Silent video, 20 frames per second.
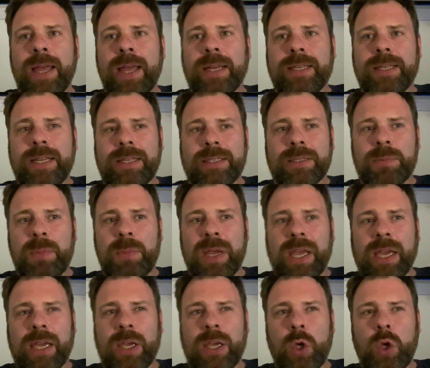Didn't speak
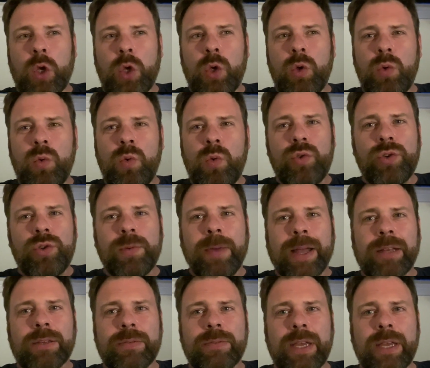a huge
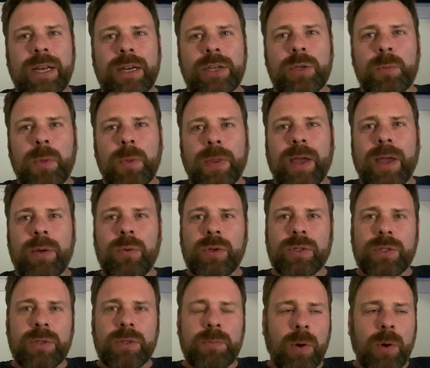amount of English, but that
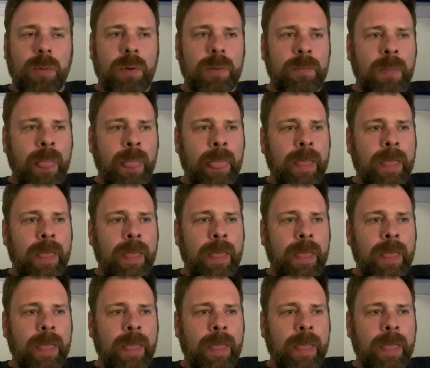wasn't a problem.